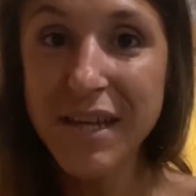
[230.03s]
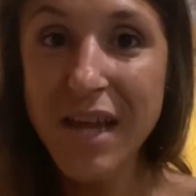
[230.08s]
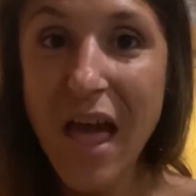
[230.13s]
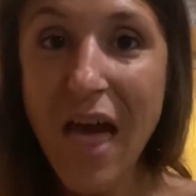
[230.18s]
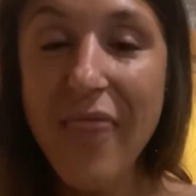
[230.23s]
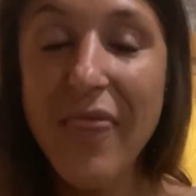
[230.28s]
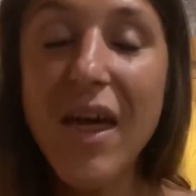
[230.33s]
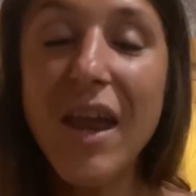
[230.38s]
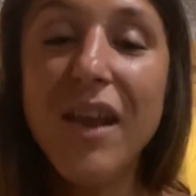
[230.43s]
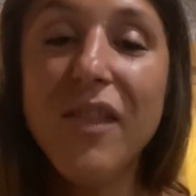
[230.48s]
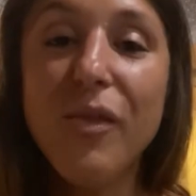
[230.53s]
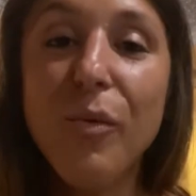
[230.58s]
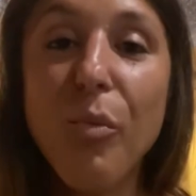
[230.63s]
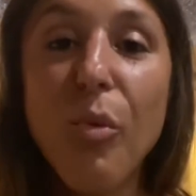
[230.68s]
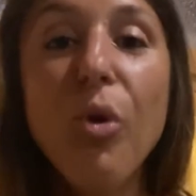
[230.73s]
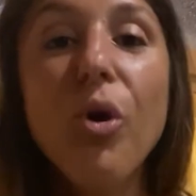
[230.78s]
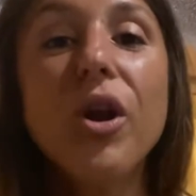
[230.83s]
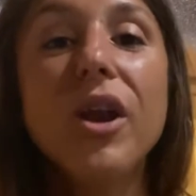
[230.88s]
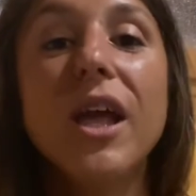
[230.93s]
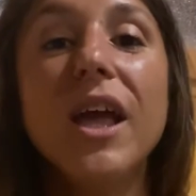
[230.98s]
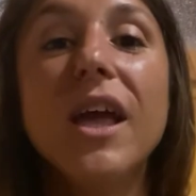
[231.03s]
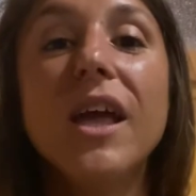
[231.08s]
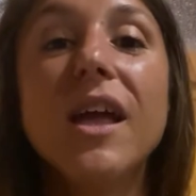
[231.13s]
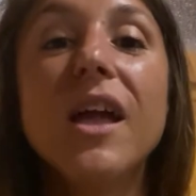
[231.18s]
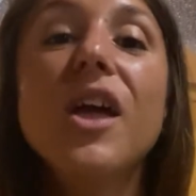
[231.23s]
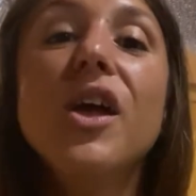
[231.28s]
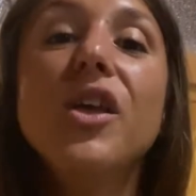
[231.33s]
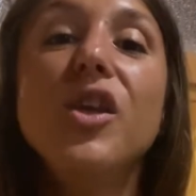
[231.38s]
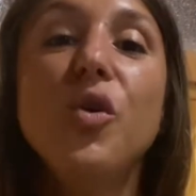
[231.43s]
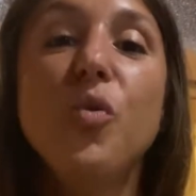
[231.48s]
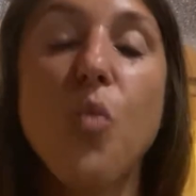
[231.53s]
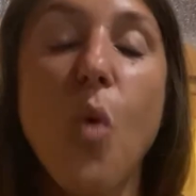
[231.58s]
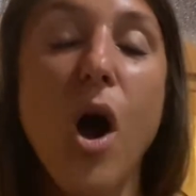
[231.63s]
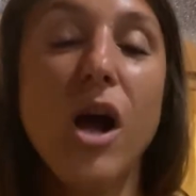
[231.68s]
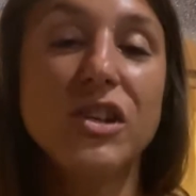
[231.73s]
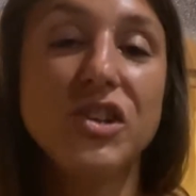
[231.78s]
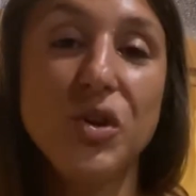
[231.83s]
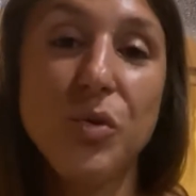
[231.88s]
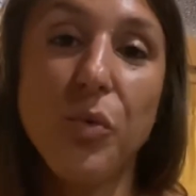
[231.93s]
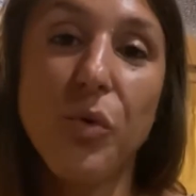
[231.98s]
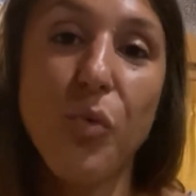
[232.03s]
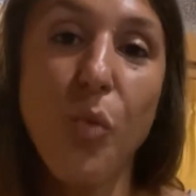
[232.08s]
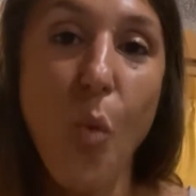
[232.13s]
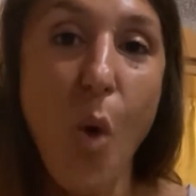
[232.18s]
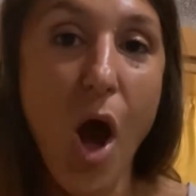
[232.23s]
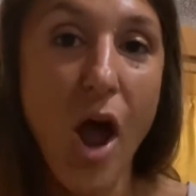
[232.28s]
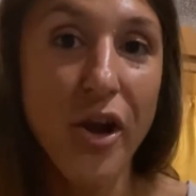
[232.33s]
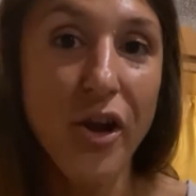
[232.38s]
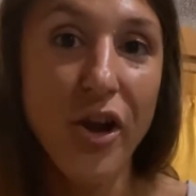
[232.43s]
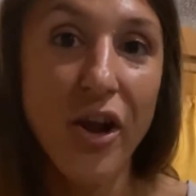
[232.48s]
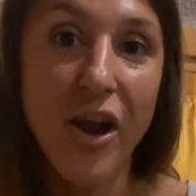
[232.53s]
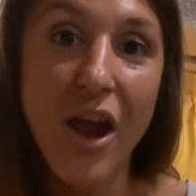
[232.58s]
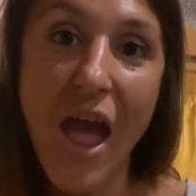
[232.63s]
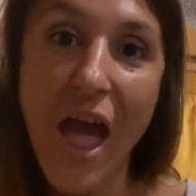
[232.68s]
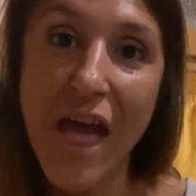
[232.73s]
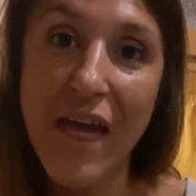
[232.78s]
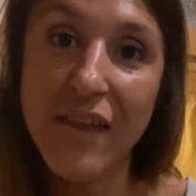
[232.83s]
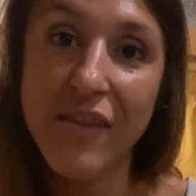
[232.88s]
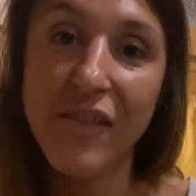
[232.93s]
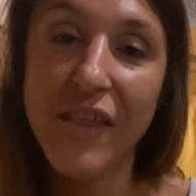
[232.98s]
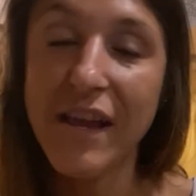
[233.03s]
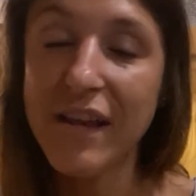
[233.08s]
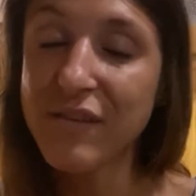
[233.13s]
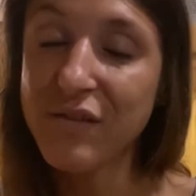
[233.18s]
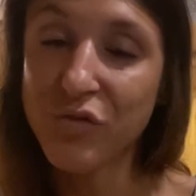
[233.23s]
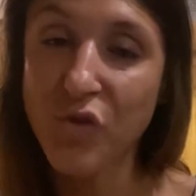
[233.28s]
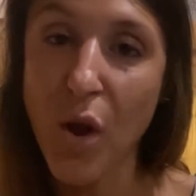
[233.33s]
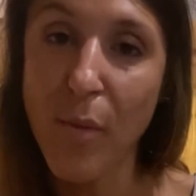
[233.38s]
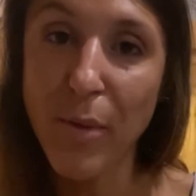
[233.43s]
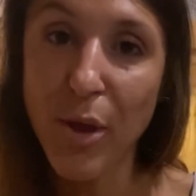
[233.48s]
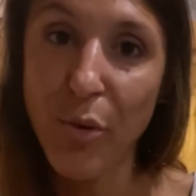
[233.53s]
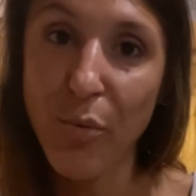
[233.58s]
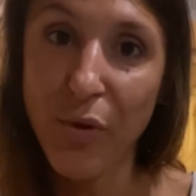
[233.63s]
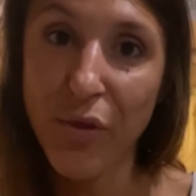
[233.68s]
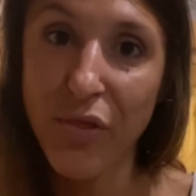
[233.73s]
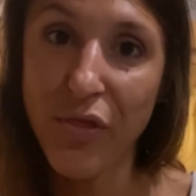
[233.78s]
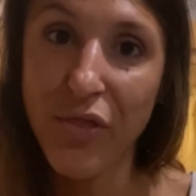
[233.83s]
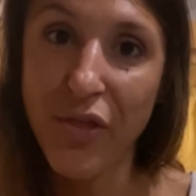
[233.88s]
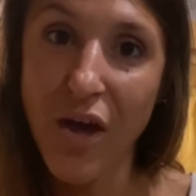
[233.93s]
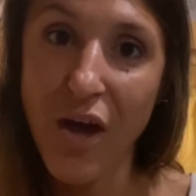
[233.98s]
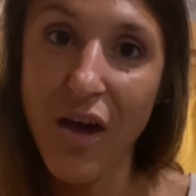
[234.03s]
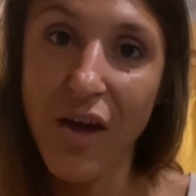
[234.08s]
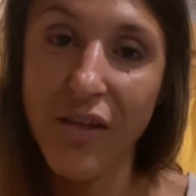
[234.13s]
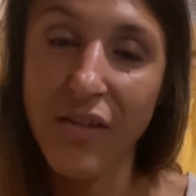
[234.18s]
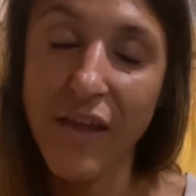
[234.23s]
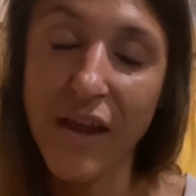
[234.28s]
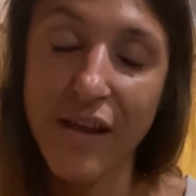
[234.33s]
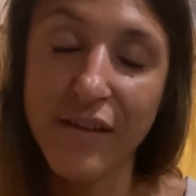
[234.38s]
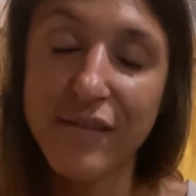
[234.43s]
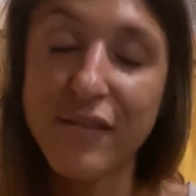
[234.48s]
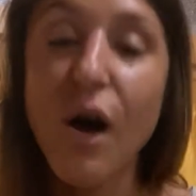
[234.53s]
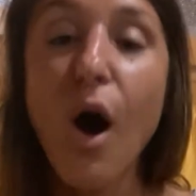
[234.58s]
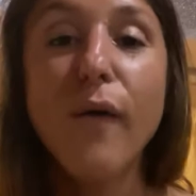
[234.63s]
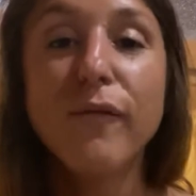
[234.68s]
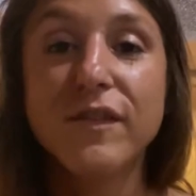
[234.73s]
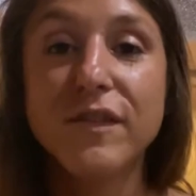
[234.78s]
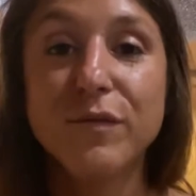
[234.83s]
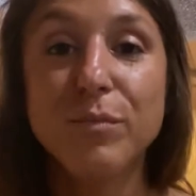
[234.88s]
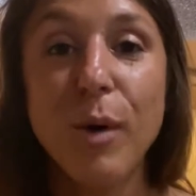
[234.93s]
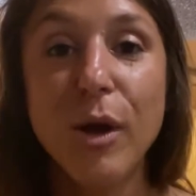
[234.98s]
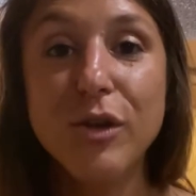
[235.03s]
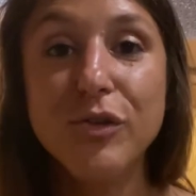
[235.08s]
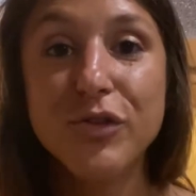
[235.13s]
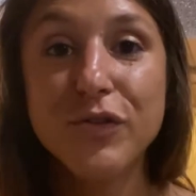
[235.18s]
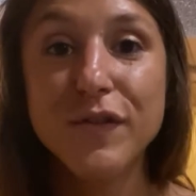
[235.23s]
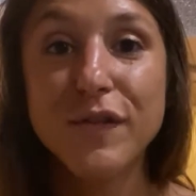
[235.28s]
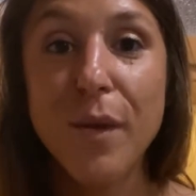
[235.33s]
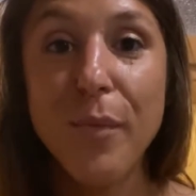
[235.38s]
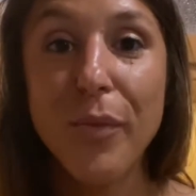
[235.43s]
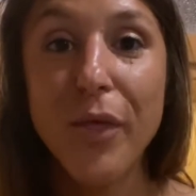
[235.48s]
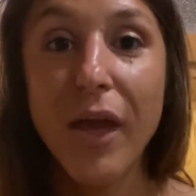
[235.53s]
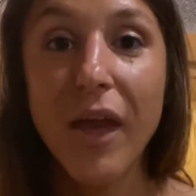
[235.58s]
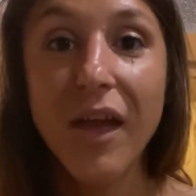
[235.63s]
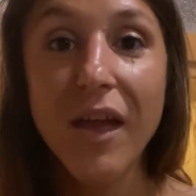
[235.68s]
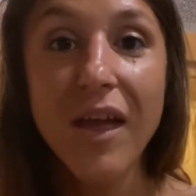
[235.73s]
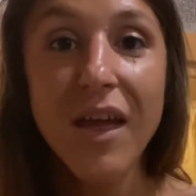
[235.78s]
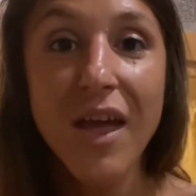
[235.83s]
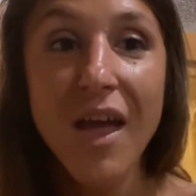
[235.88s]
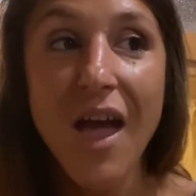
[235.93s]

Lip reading: and then in the morning you wash it with water and like scrub it with like a soft sponge or something,